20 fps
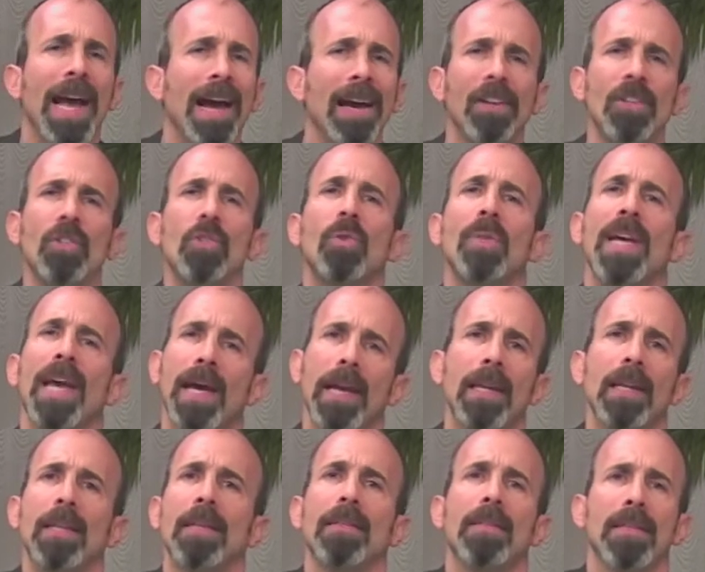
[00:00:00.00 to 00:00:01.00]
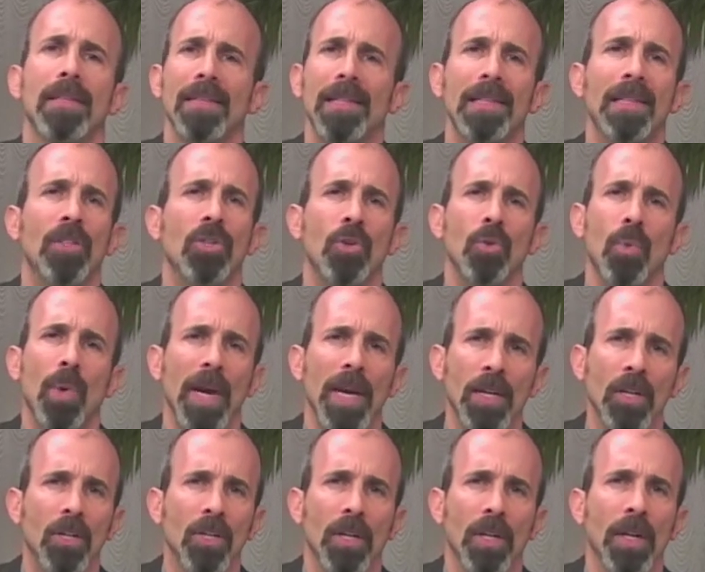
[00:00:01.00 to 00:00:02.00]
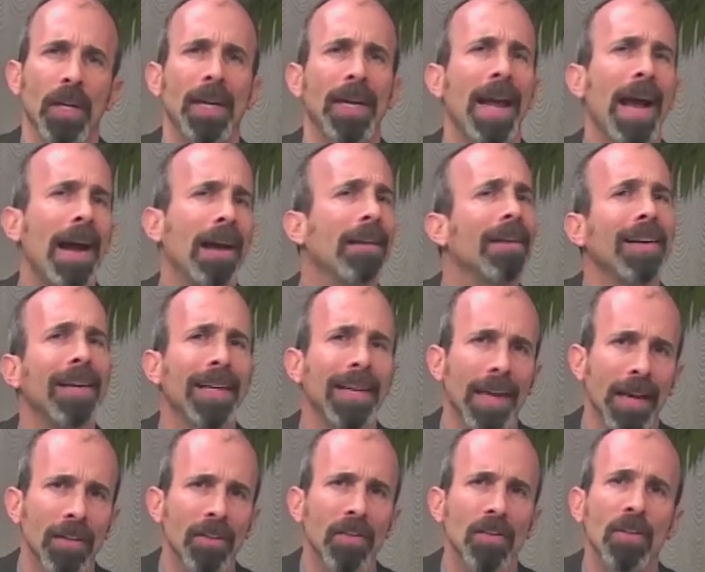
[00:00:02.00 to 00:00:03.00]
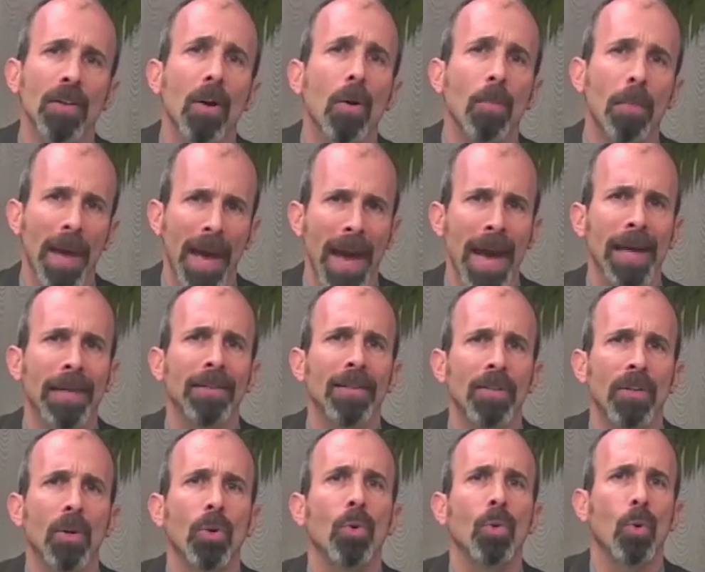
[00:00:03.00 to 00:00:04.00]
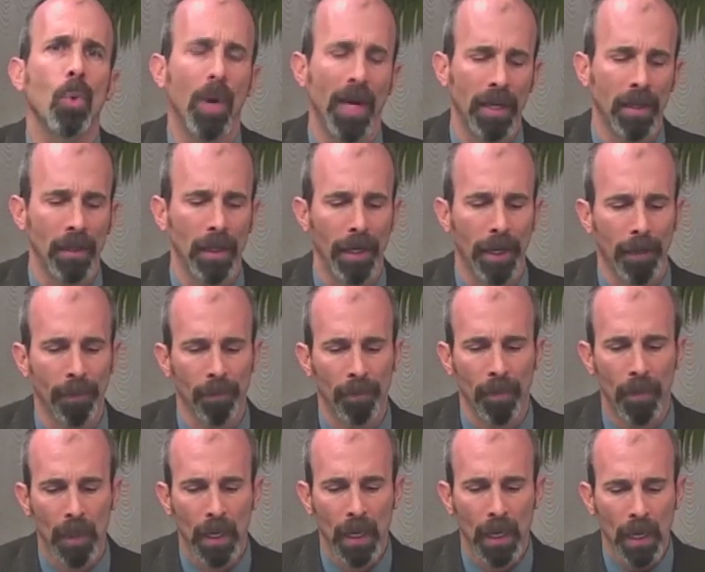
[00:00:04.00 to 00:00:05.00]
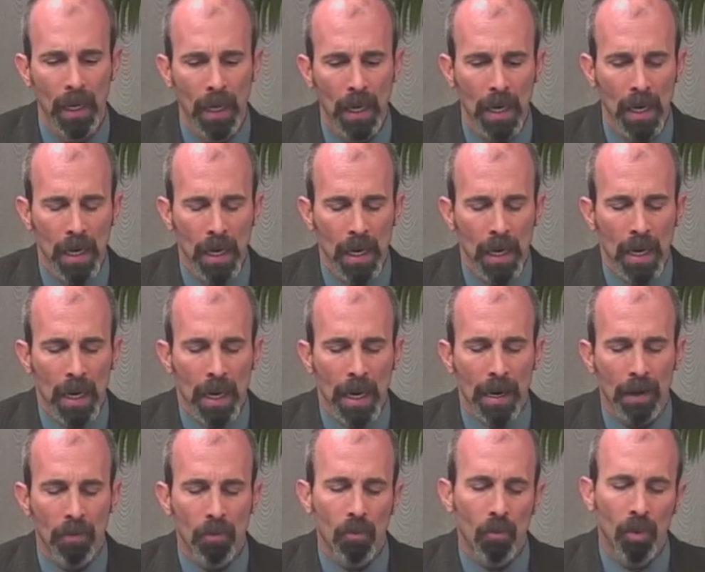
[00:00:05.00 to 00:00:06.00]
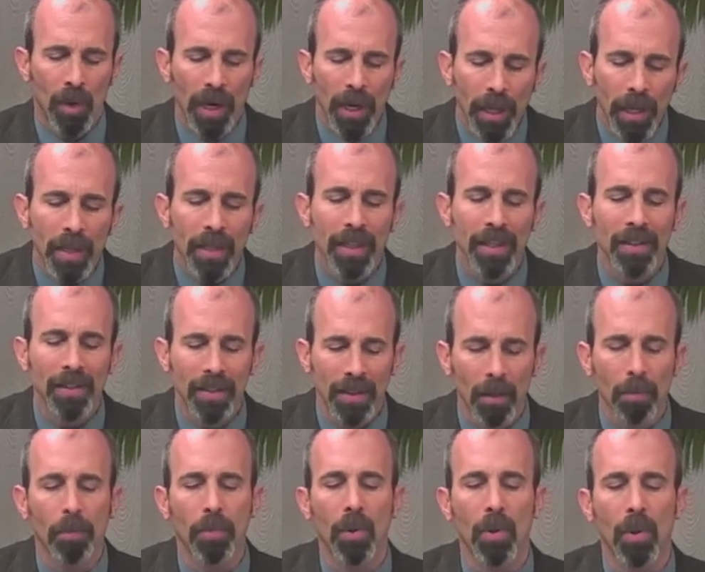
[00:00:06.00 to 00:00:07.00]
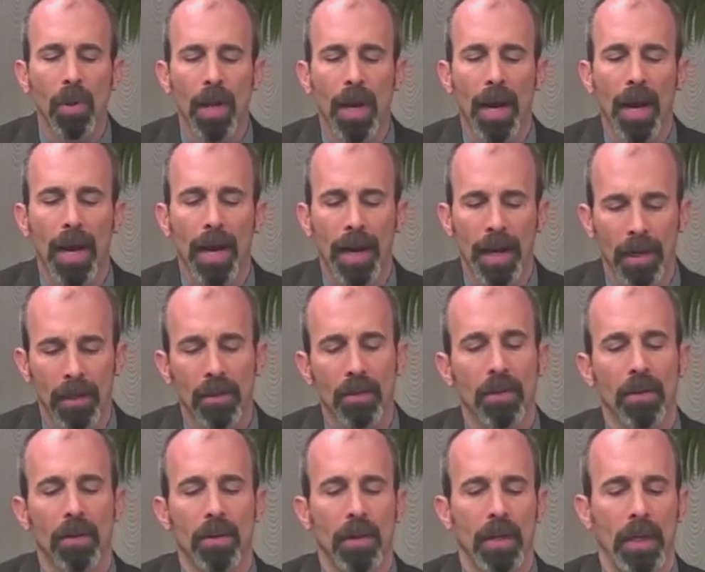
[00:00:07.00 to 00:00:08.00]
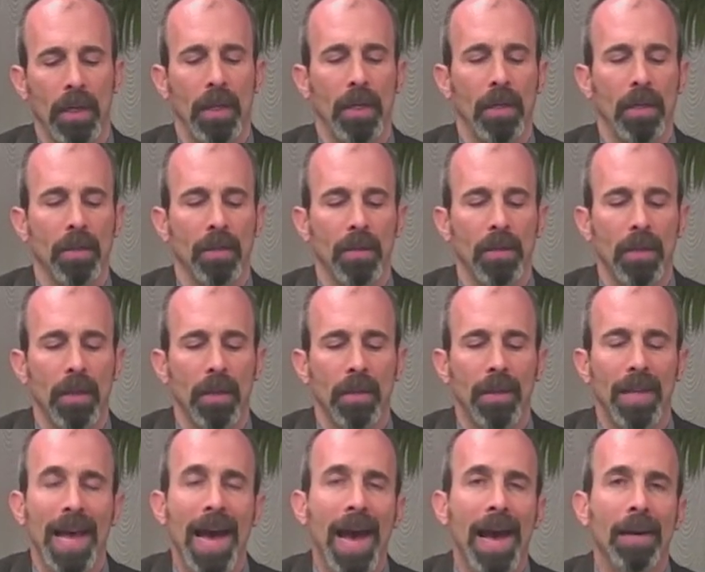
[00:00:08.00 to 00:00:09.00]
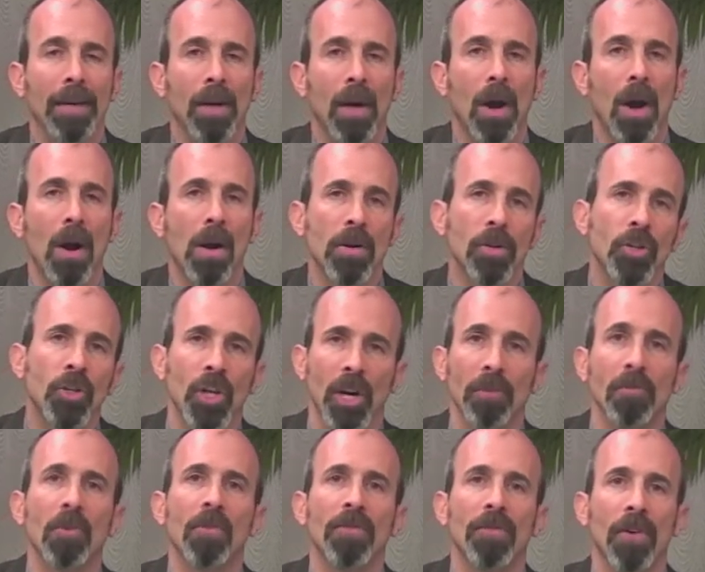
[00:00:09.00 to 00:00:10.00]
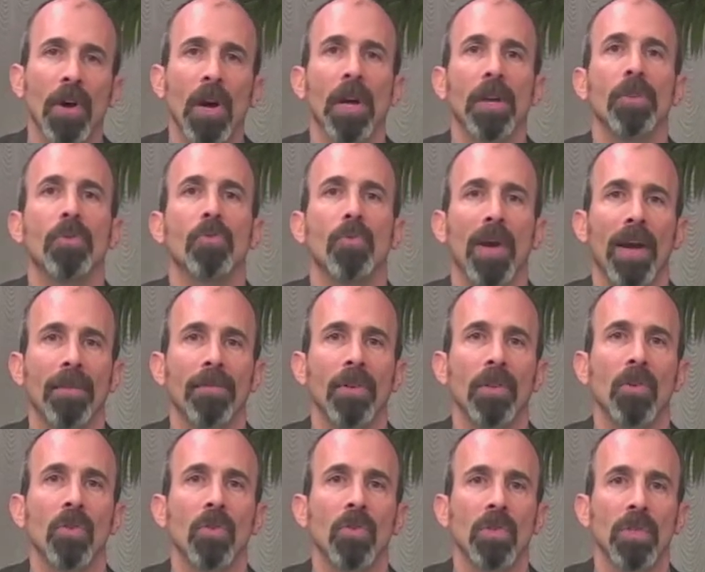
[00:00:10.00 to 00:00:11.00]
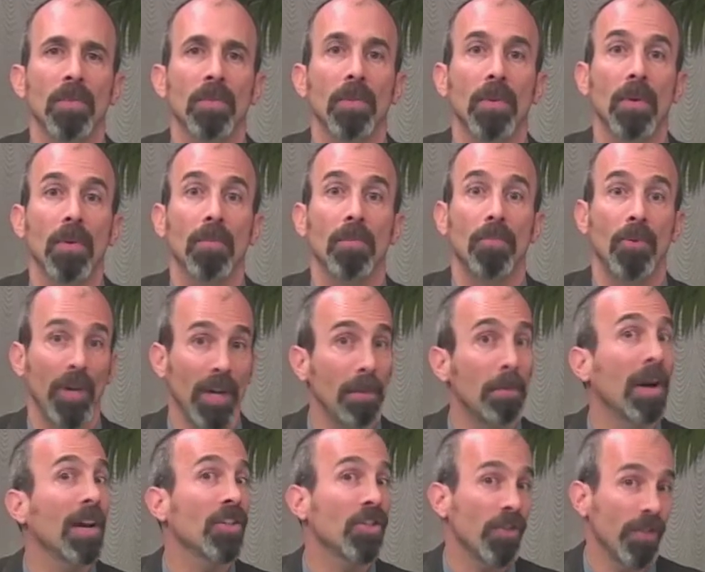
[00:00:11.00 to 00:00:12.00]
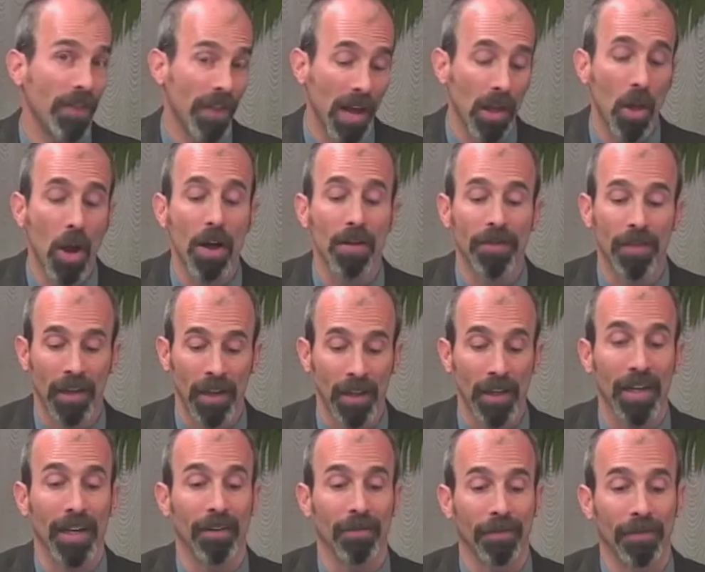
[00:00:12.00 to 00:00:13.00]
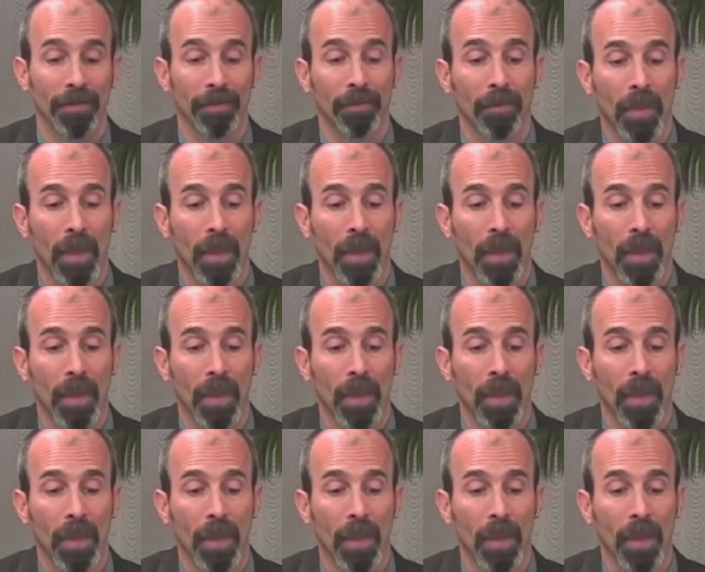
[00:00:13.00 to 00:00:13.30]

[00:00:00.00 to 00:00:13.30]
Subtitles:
How did you get into this situation? And how did it get so bad so quickly? And really the simple answer is that our general fund revenues pretty much fell off a cliff